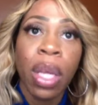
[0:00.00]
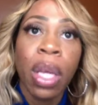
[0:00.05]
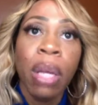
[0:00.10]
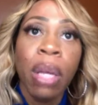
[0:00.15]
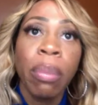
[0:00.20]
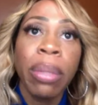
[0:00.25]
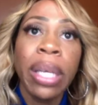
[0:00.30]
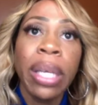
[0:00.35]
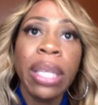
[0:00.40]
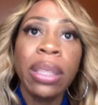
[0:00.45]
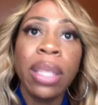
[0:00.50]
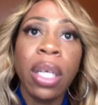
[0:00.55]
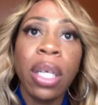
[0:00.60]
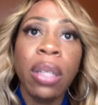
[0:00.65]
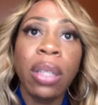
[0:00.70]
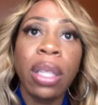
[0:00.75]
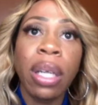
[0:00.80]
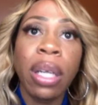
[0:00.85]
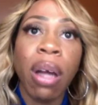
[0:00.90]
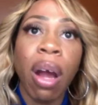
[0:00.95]
Please know
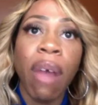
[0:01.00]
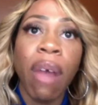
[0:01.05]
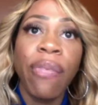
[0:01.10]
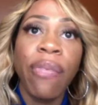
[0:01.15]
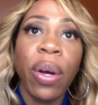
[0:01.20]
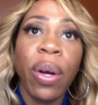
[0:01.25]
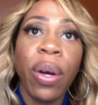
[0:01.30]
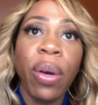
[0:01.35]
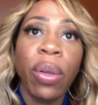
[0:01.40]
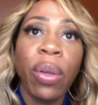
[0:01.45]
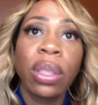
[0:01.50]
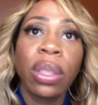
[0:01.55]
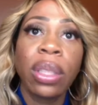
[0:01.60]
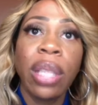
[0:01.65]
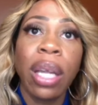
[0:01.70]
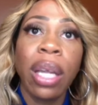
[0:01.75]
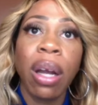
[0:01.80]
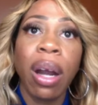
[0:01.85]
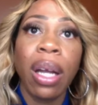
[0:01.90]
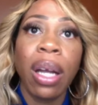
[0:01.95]
that there are folks
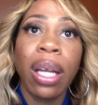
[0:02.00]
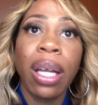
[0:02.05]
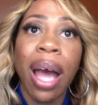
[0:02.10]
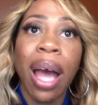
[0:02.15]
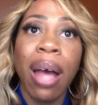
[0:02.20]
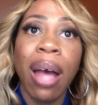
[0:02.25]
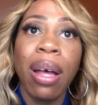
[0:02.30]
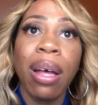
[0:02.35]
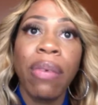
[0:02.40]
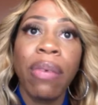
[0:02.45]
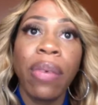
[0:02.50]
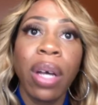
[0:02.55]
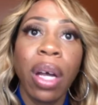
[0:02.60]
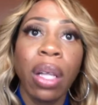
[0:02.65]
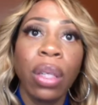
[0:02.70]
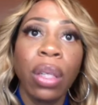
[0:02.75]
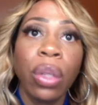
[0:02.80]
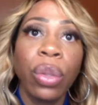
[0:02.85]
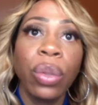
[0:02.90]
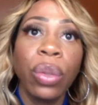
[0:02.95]
that are not of
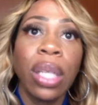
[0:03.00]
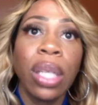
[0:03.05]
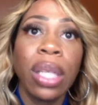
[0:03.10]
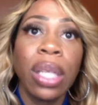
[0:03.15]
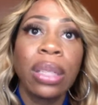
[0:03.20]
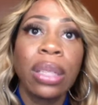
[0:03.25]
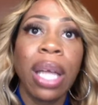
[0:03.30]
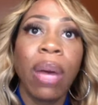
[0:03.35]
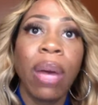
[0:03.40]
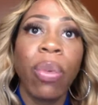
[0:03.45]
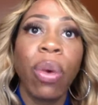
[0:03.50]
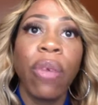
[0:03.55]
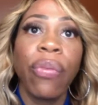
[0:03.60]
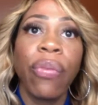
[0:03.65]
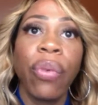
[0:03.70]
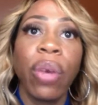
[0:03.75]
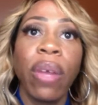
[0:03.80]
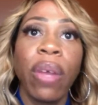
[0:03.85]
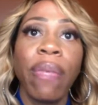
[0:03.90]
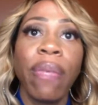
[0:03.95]
color who does not want
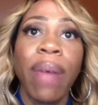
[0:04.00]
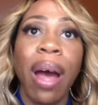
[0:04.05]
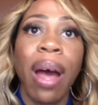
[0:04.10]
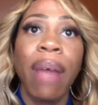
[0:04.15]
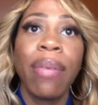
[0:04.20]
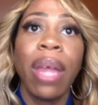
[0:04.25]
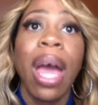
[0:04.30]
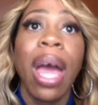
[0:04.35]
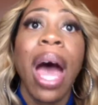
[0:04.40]
45.